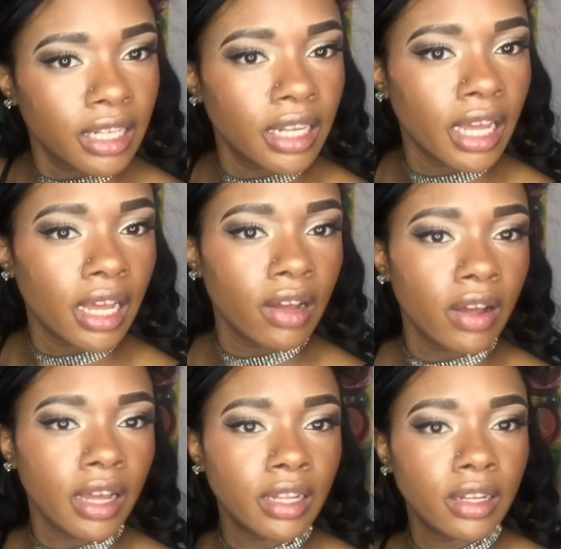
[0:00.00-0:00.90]
Now
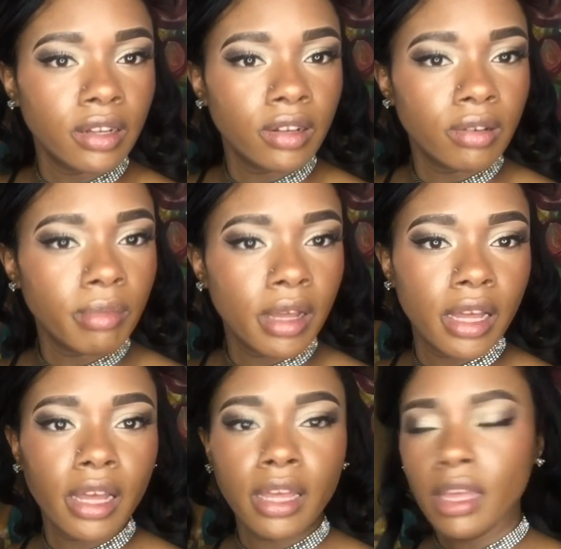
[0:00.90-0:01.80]
I know
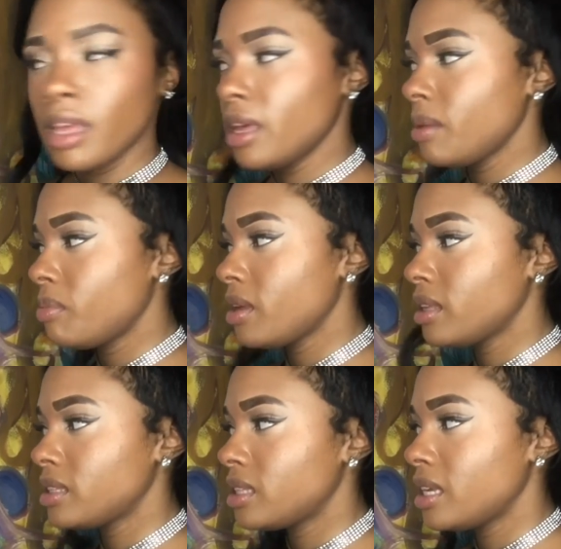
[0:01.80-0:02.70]
my
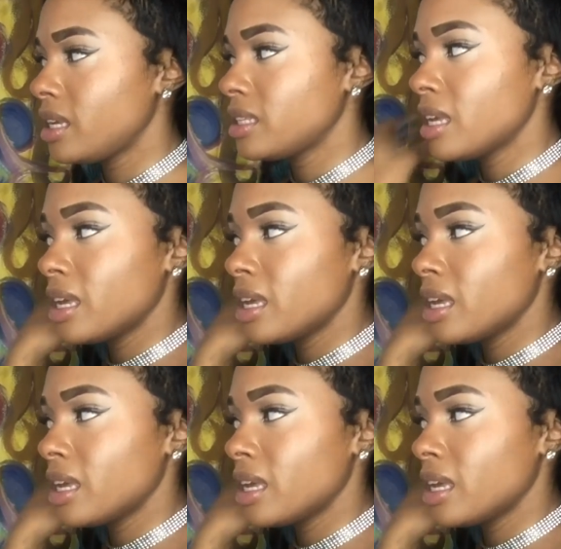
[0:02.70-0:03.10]
ABCs.